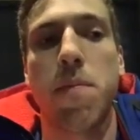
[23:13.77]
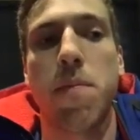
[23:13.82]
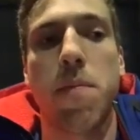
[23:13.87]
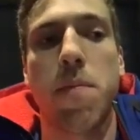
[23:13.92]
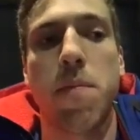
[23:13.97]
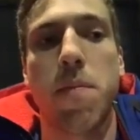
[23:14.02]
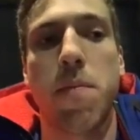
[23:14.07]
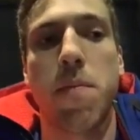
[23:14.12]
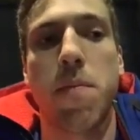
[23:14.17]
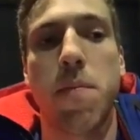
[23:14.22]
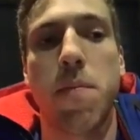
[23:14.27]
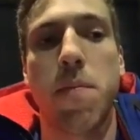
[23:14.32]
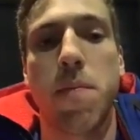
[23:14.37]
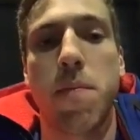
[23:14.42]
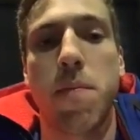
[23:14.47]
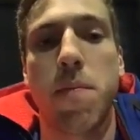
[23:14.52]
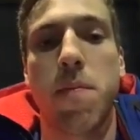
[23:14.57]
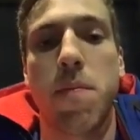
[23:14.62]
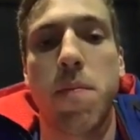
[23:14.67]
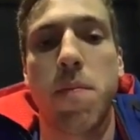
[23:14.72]

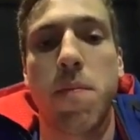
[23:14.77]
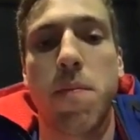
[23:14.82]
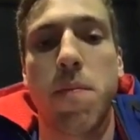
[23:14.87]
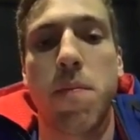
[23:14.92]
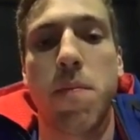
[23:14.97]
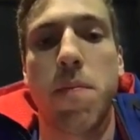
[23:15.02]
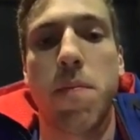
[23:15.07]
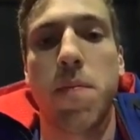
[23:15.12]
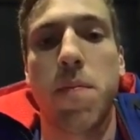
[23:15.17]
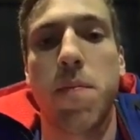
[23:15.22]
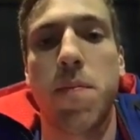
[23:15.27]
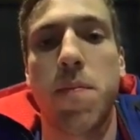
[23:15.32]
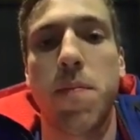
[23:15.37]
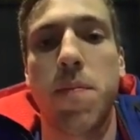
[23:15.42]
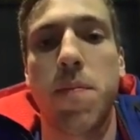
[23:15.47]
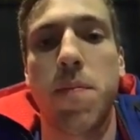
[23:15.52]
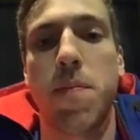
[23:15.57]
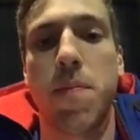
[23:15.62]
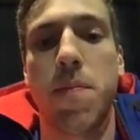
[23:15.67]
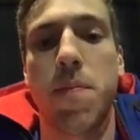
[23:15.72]

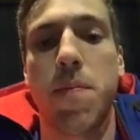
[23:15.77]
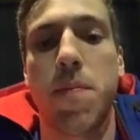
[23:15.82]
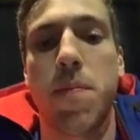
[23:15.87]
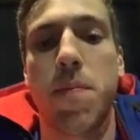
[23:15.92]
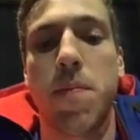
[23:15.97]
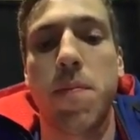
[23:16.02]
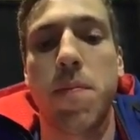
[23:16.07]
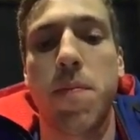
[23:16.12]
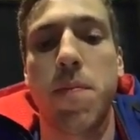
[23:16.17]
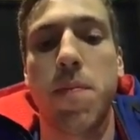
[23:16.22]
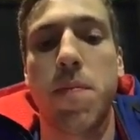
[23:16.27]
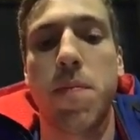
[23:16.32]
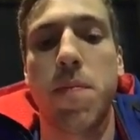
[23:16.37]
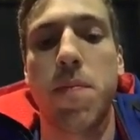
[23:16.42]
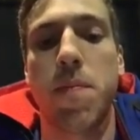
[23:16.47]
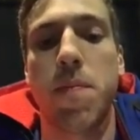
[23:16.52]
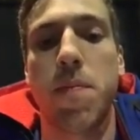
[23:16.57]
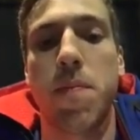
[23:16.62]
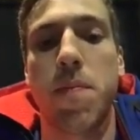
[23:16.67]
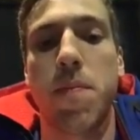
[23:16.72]

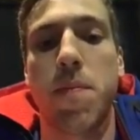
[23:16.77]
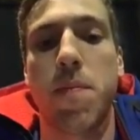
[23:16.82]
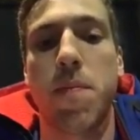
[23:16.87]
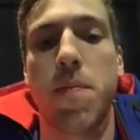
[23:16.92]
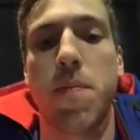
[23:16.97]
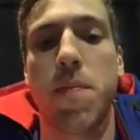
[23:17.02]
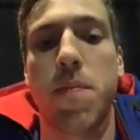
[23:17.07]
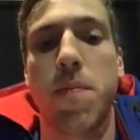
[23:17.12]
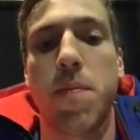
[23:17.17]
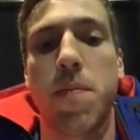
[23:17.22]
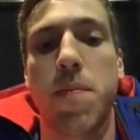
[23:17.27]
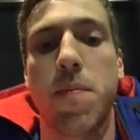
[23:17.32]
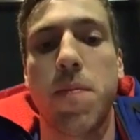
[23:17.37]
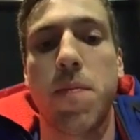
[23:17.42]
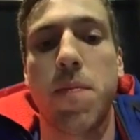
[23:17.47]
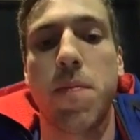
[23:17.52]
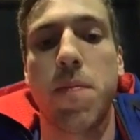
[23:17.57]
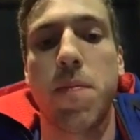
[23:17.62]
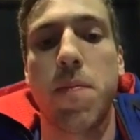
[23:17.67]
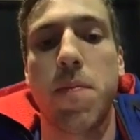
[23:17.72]

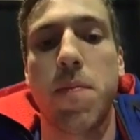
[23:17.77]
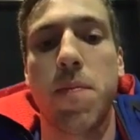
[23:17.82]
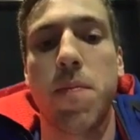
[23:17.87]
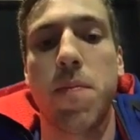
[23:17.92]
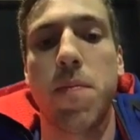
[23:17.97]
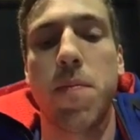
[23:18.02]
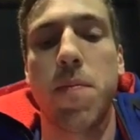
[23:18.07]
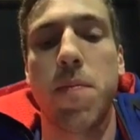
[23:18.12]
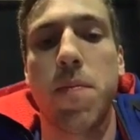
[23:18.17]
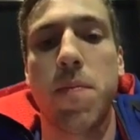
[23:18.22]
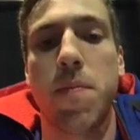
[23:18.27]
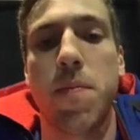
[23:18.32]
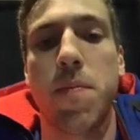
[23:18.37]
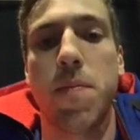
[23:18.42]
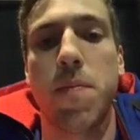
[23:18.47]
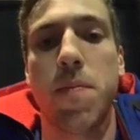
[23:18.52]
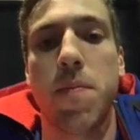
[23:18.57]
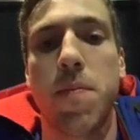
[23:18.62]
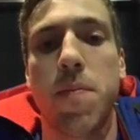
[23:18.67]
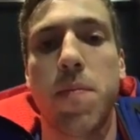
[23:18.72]

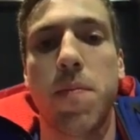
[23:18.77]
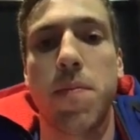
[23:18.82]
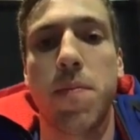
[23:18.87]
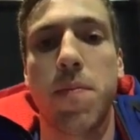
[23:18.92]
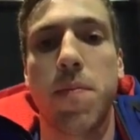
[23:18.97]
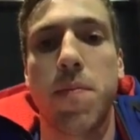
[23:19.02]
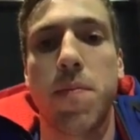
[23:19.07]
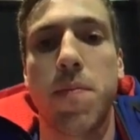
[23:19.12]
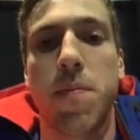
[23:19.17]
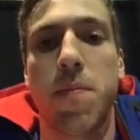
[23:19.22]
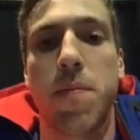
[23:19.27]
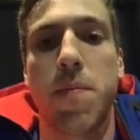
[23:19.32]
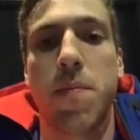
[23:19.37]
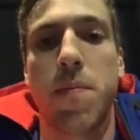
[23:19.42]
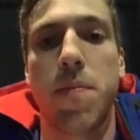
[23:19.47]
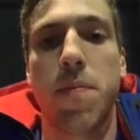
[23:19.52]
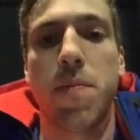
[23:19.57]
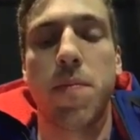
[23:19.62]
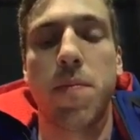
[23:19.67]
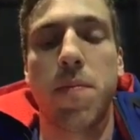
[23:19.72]

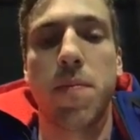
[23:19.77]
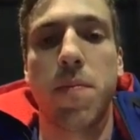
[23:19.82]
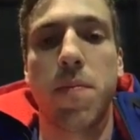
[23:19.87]
The person shown says nothing.